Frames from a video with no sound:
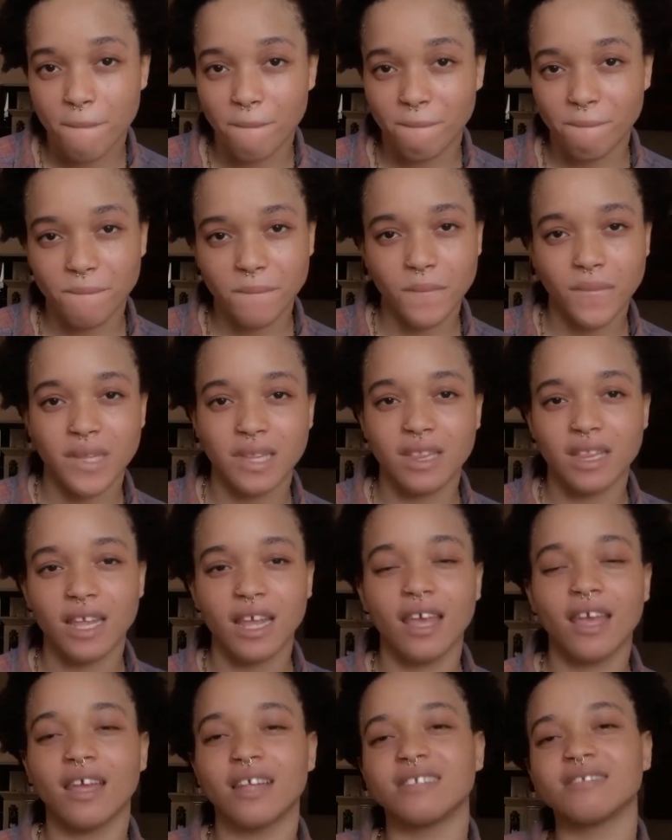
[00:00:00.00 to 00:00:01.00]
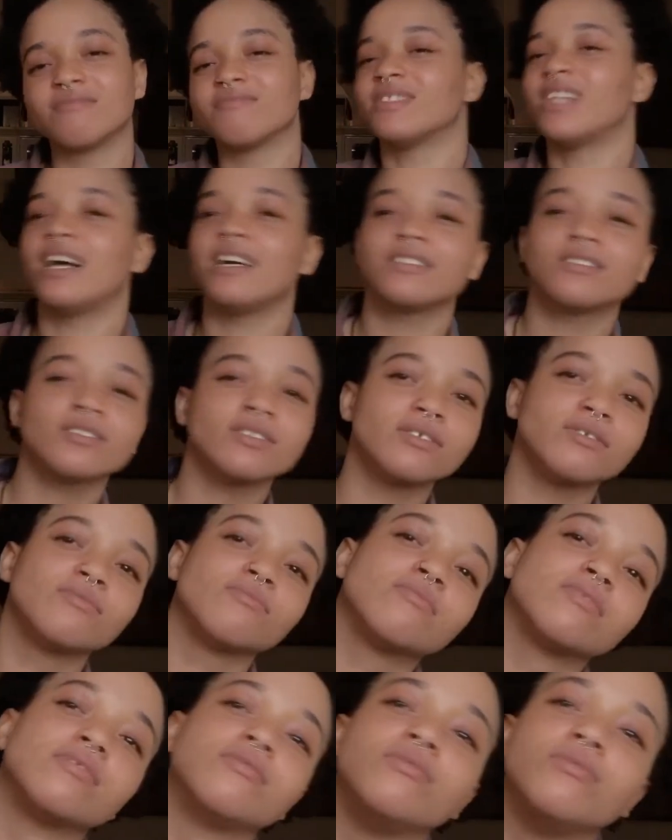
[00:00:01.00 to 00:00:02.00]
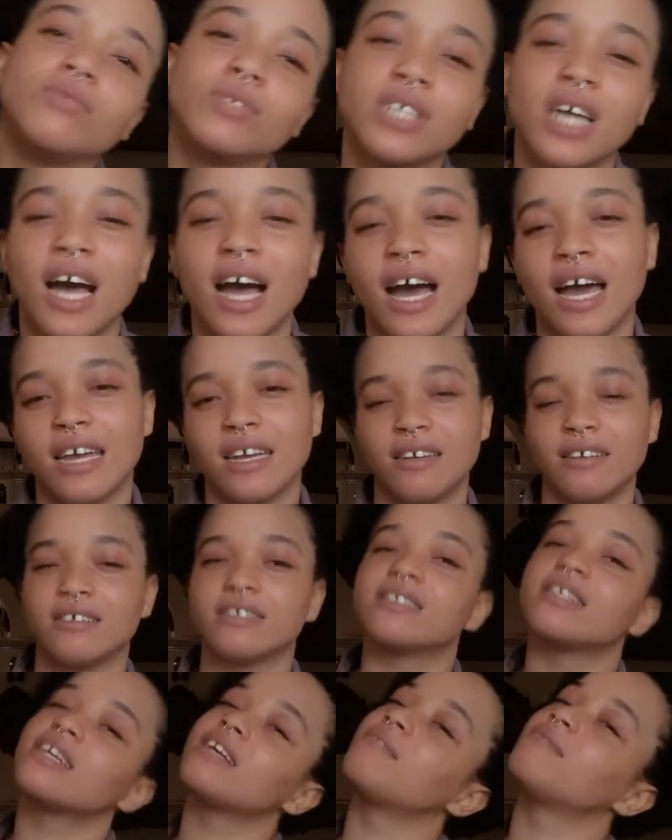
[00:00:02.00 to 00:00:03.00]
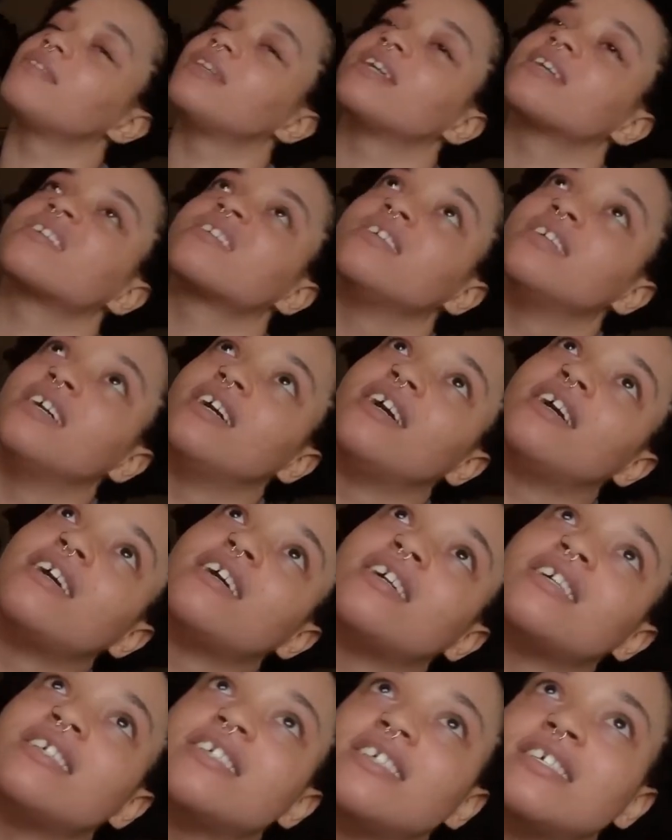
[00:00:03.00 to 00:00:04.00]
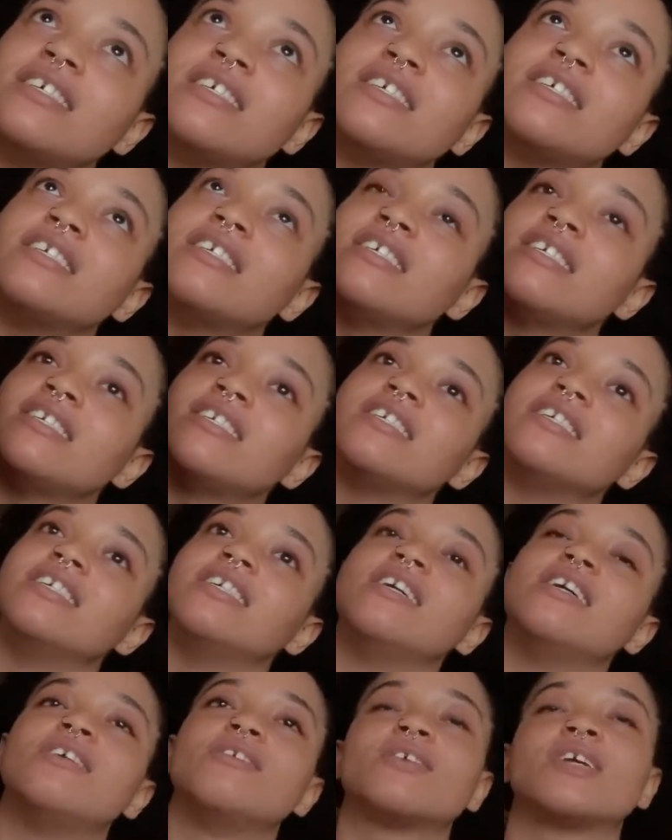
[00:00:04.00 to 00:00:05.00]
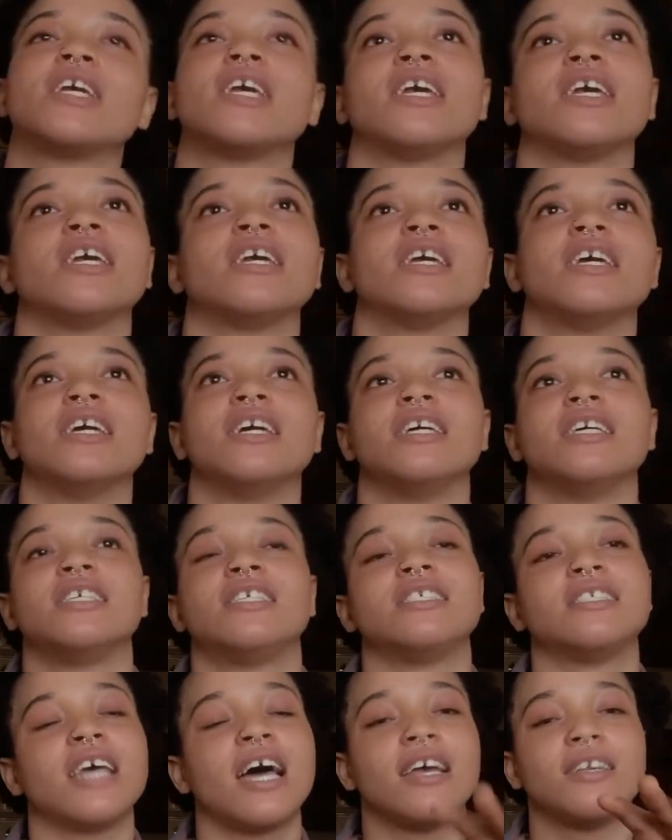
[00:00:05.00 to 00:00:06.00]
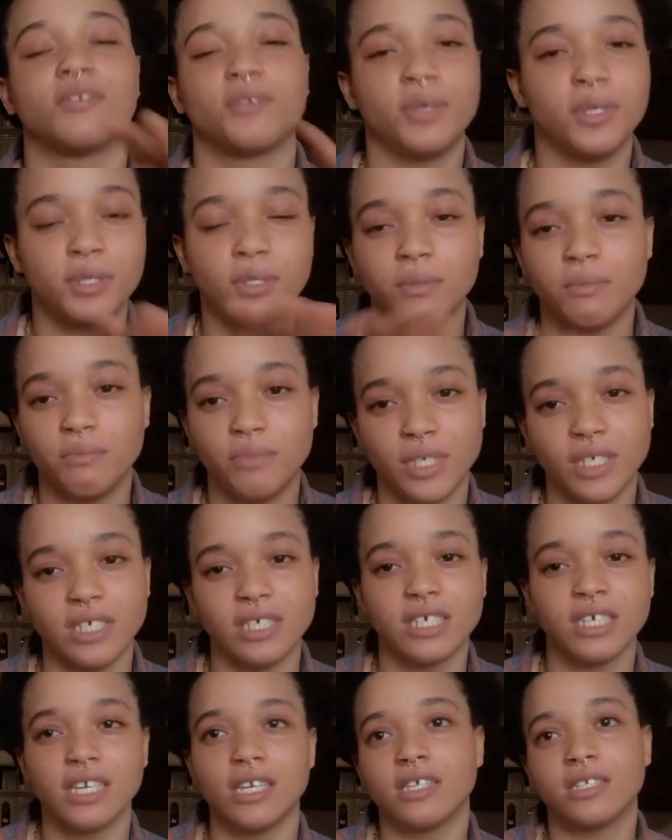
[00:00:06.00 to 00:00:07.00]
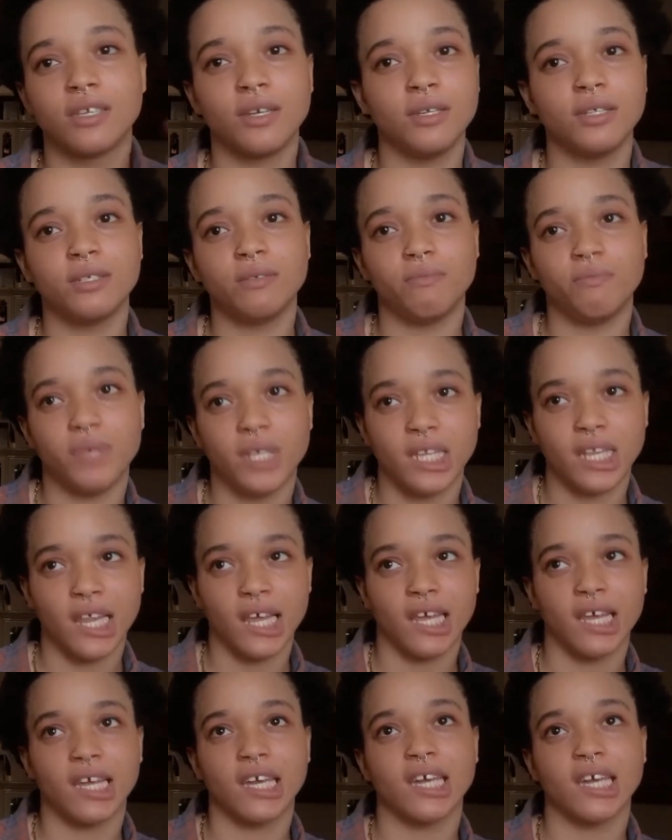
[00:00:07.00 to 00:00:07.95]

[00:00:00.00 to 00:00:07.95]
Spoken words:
But then I just grew tired, and I'm like, okay, this is how it's going to be. It's going to be like